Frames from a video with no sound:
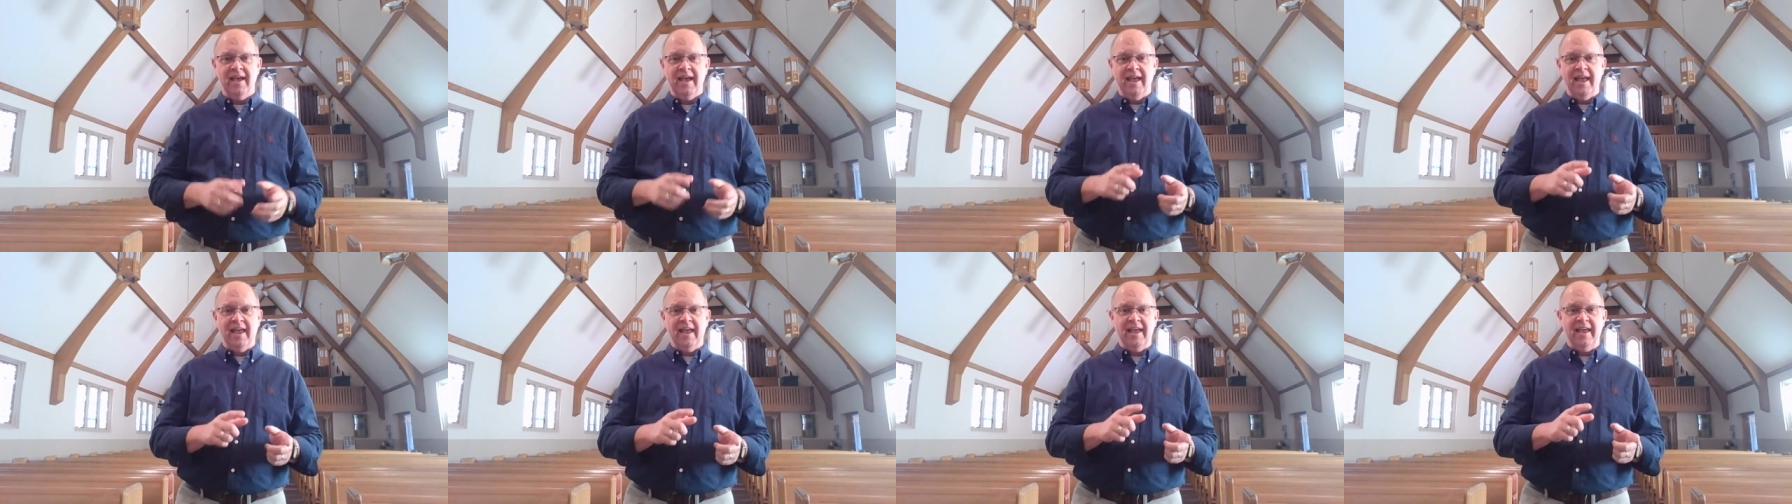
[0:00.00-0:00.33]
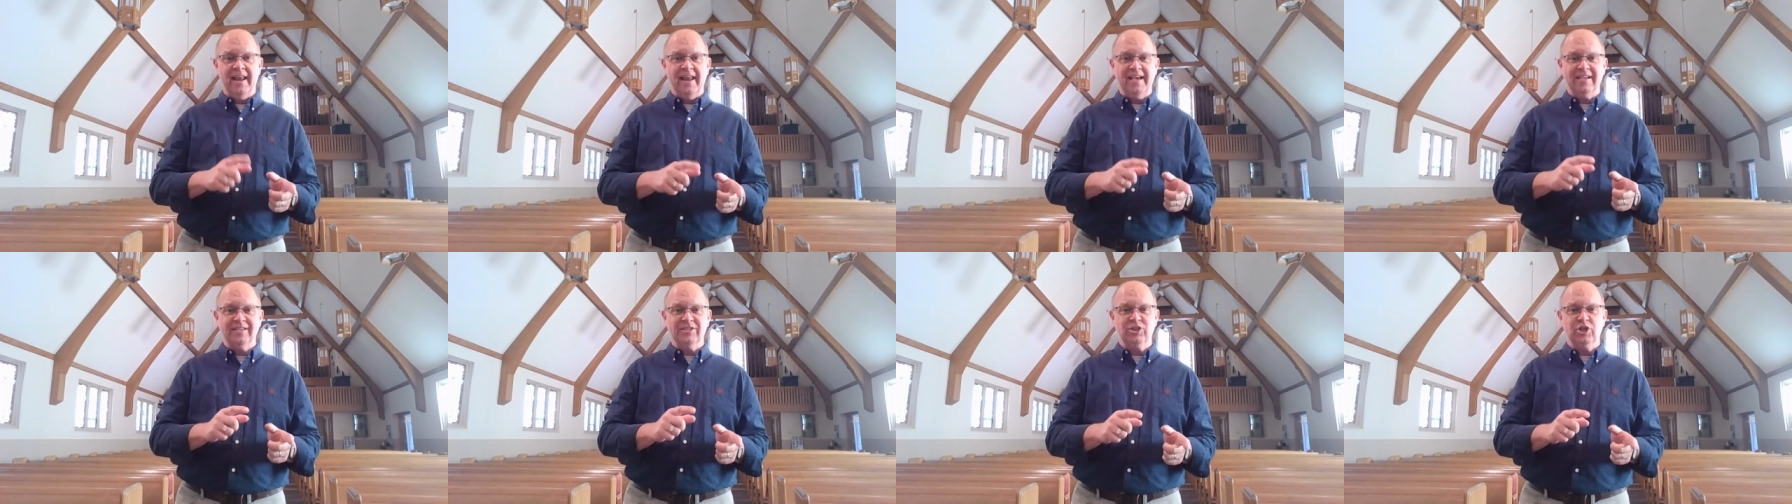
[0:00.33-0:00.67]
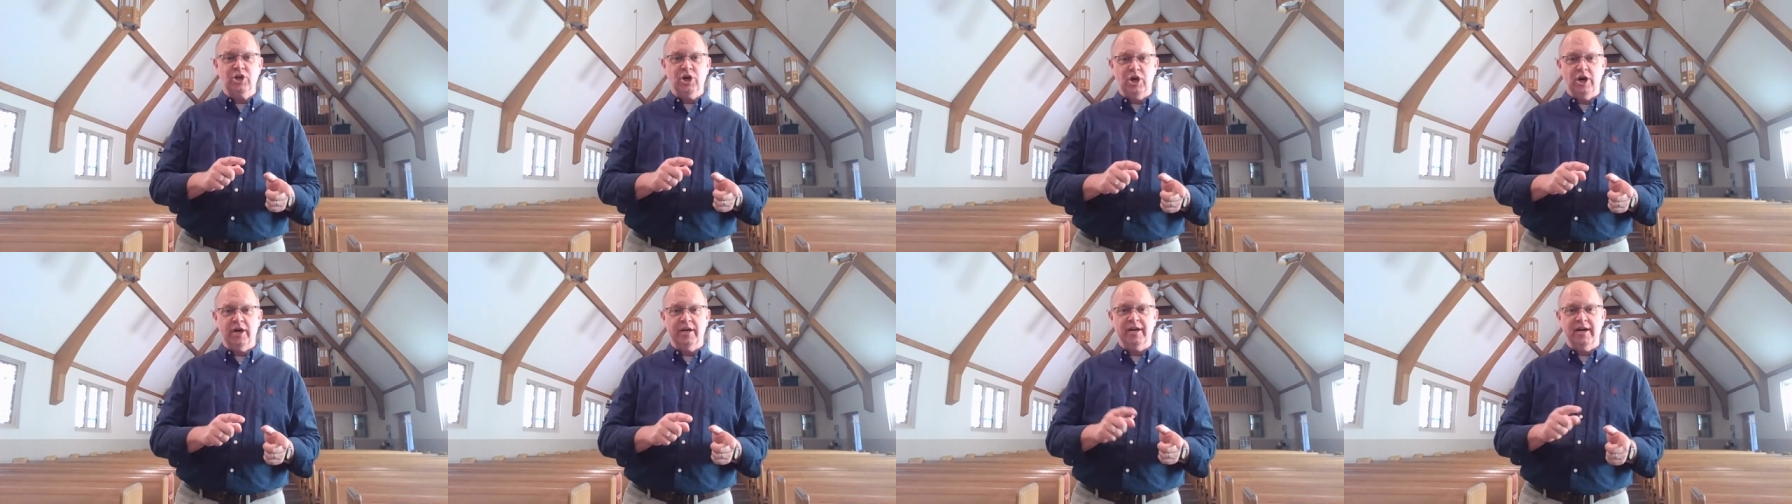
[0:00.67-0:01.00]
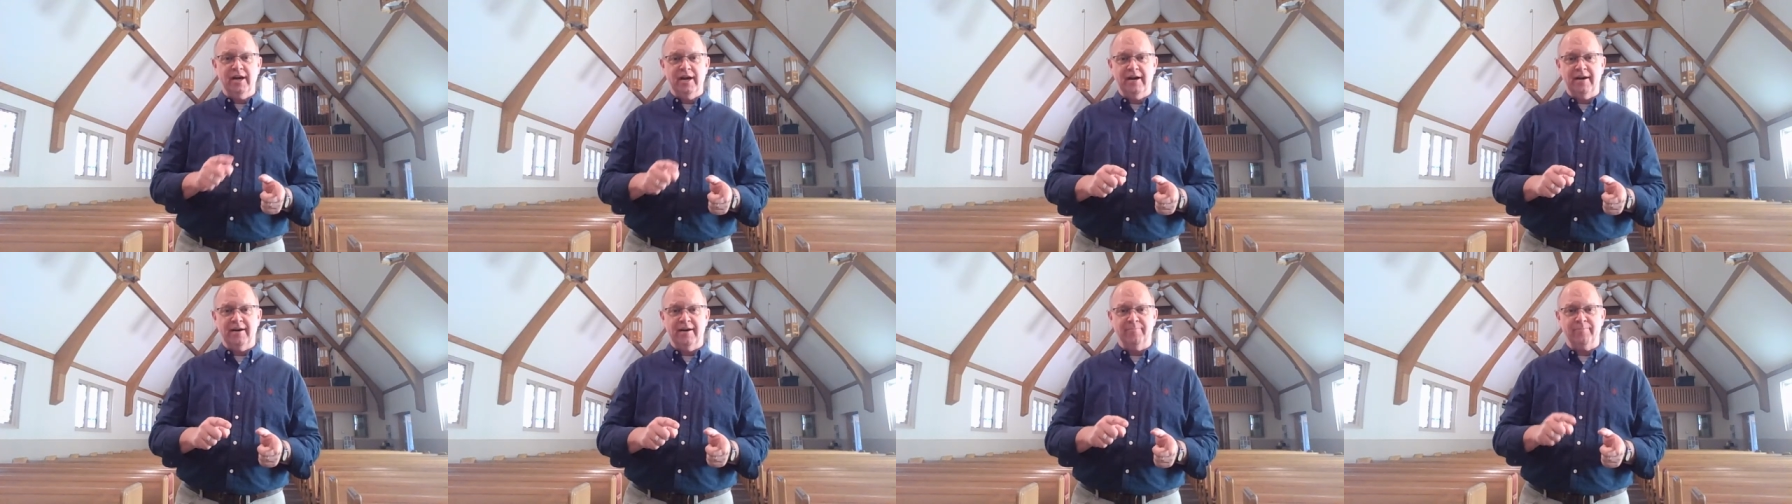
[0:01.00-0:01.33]
it has gone
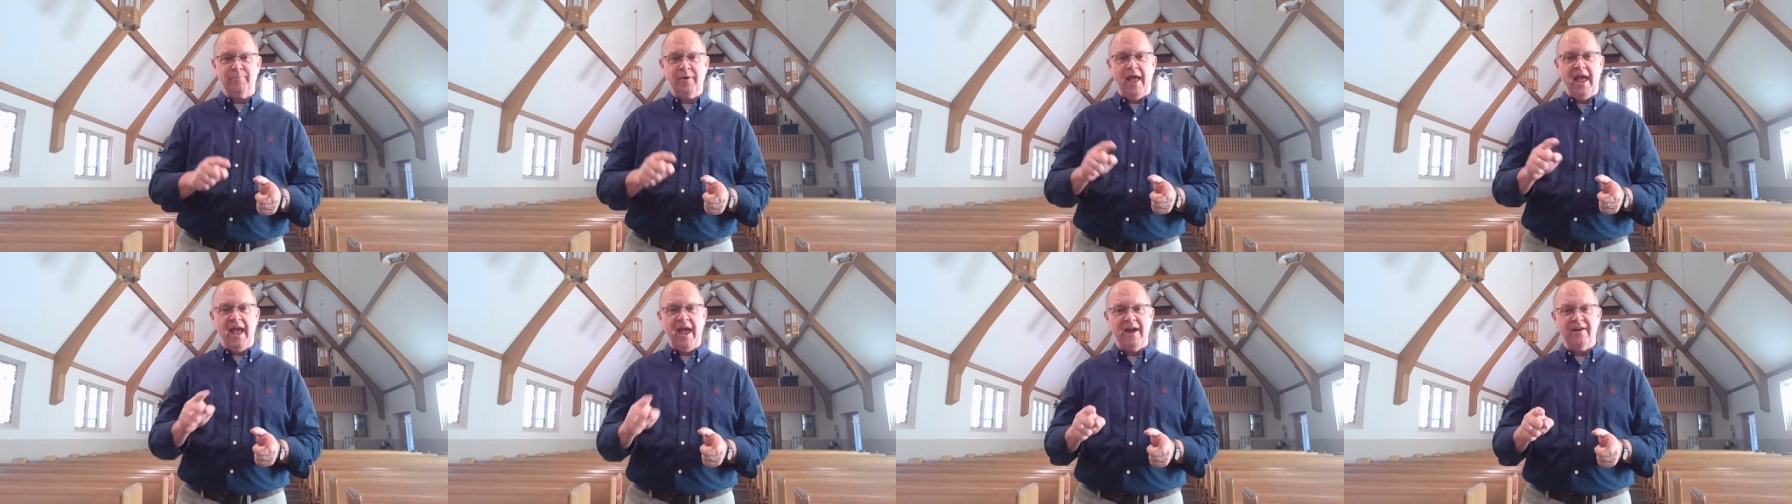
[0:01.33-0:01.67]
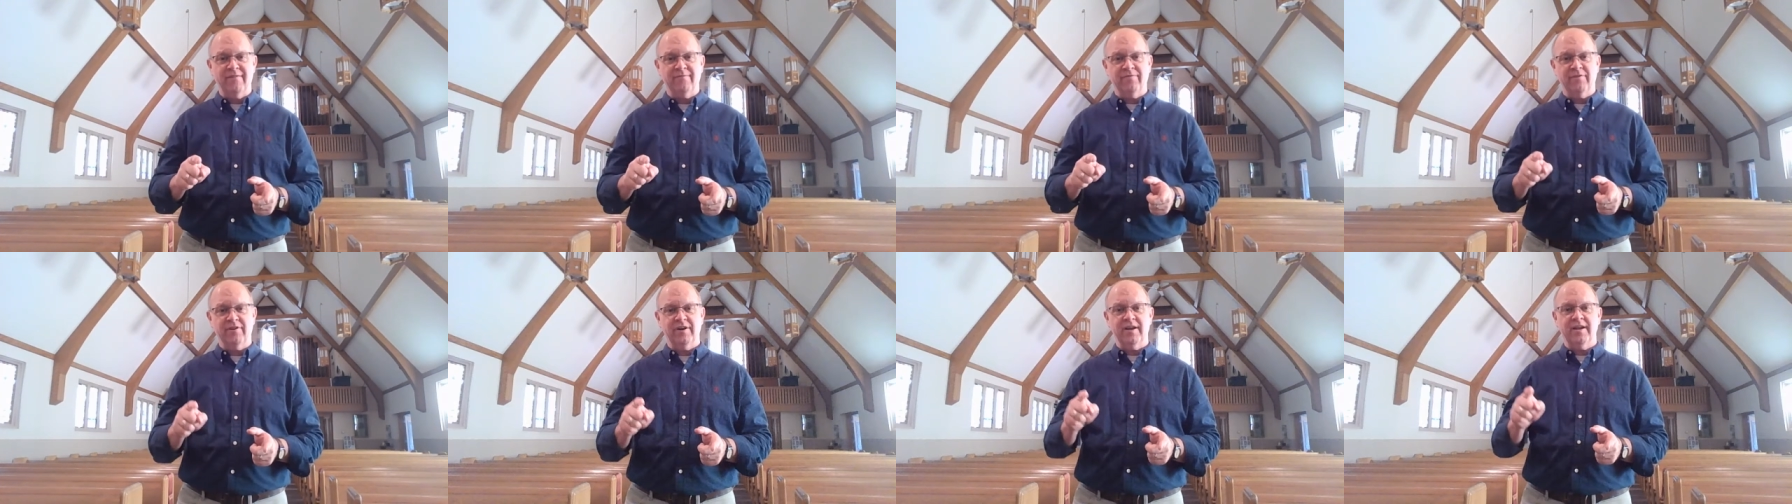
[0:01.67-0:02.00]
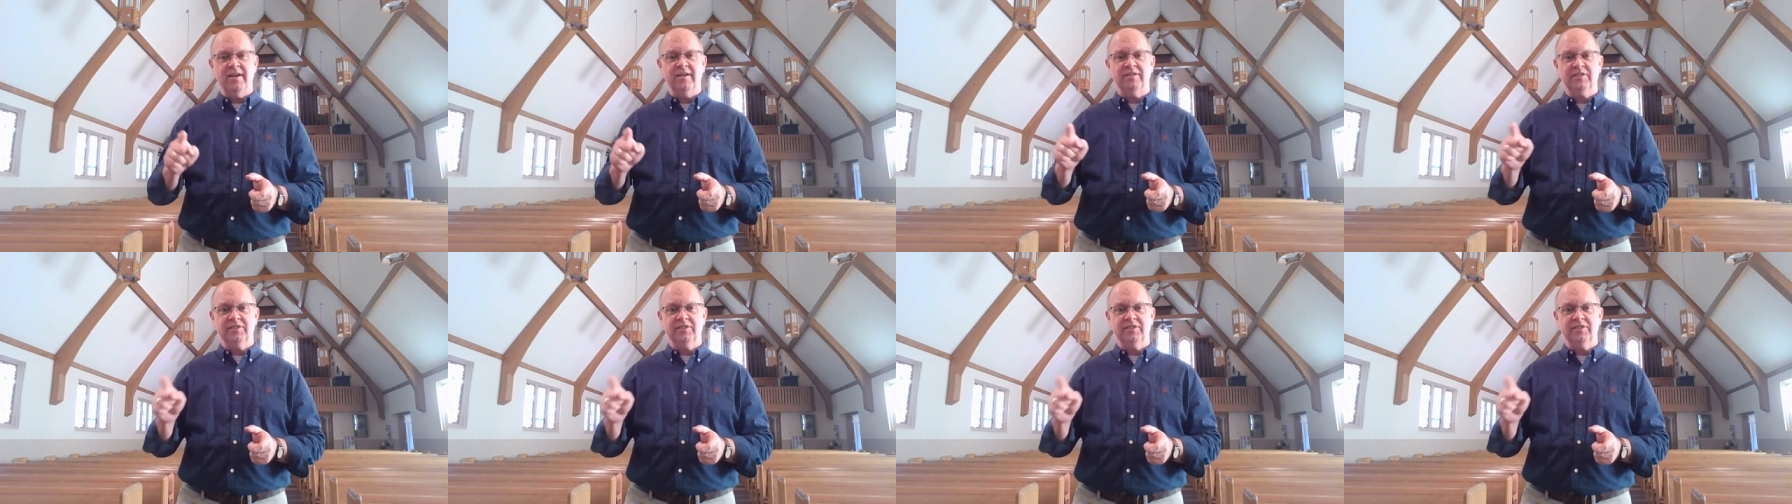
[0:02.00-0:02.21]
up every